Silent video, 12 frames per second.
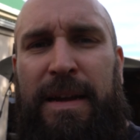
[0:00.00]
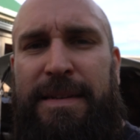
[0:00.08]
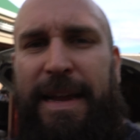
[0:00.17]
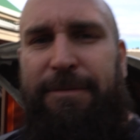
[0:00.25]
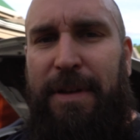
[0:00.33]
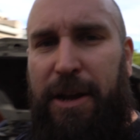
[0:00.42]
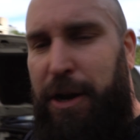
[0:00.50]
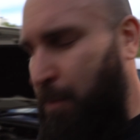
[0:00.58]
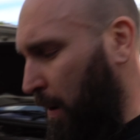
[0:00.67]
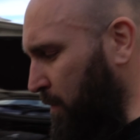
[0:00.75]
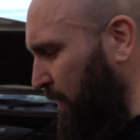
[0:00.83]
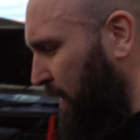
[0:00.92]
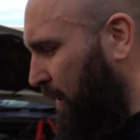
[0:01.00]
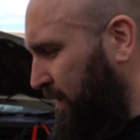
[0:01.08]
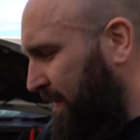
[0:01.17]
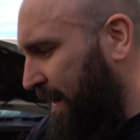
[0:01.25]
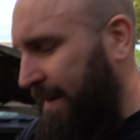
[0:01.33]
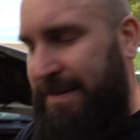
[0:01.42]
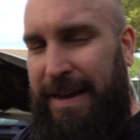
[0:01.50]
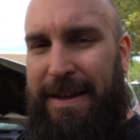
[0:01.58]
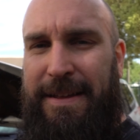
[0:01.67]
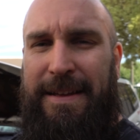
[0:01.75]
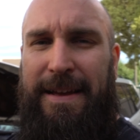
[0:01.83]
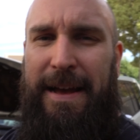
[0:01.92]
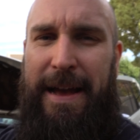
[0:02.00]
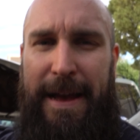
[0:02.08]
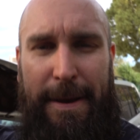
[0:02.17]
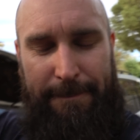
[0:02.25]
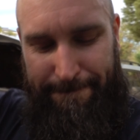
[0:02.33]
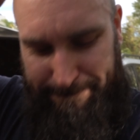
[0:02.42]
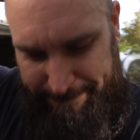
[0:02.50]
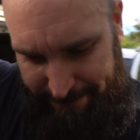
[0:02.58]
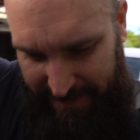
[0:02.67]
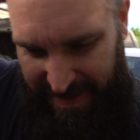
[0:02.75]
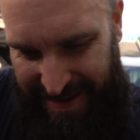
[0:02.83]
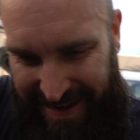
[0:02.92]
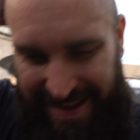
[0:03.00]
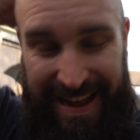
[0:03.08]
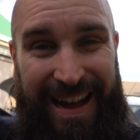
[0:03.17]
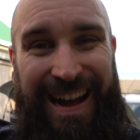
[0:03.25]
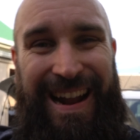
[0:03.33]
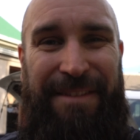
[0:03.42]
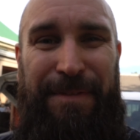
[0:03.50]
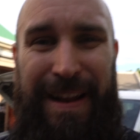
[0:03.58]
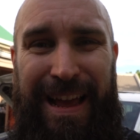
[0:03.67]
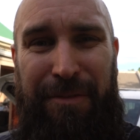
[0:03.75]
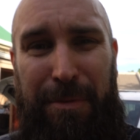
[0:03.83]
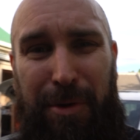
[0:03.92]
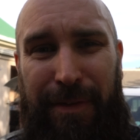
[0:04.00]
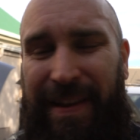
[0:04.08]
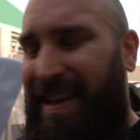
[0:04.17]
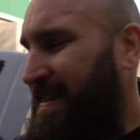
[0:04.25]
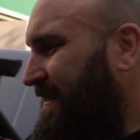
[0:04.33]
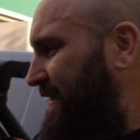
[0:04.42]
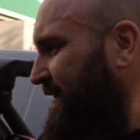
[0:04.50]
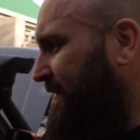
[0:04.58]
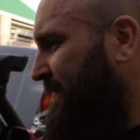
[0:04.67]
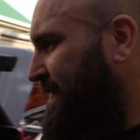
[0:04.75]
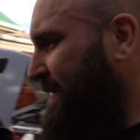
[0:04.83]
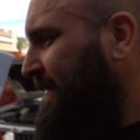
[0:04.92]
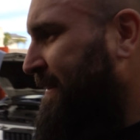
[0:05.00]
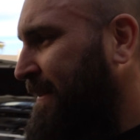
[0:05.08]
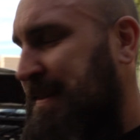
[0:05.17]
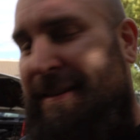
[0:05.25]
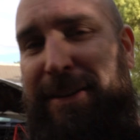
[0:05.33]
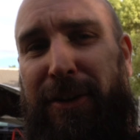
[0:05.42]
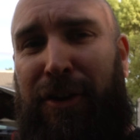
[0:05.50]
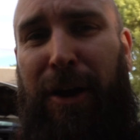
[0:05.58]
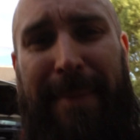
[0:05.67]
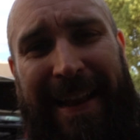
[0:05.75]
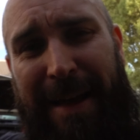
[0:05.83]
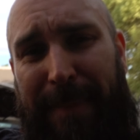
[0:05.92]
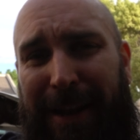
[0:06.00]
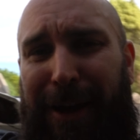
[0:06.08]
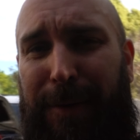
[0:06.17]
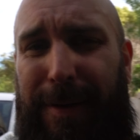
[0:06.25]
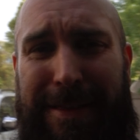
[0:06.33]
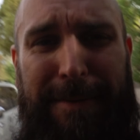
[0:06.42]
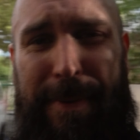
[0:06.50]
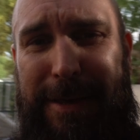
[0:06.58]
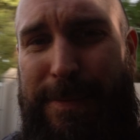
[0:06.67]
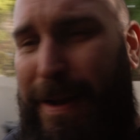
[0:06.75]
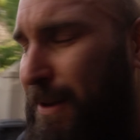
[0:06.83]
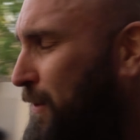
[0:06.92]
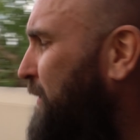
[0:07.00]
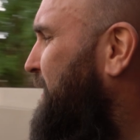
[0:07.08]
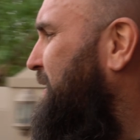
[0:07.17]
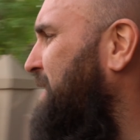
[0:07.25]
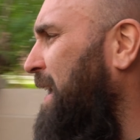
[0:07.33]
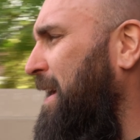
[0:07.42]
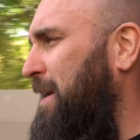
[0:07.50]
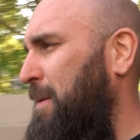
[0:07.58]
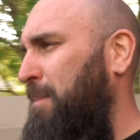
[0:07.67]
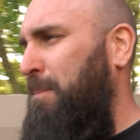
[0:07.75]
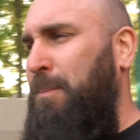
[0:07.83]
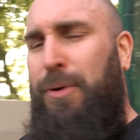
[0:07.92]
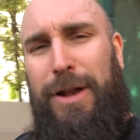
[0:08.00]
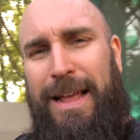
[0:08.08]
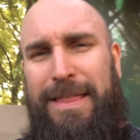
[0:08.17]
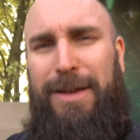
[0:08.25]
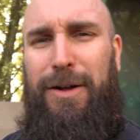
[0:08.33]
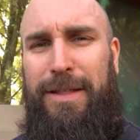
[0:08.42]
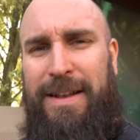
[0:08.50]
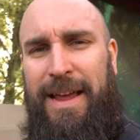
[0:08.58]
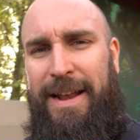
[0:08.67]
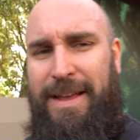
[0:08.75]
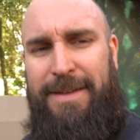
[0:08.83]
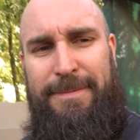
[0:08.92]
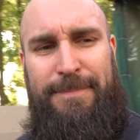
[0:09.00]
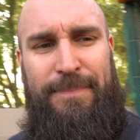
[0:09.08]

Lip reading: definitely got a problem with the alternator. I don't feel like removing it. Comment down below, what's the best way to do this? Like, pull out the alternator,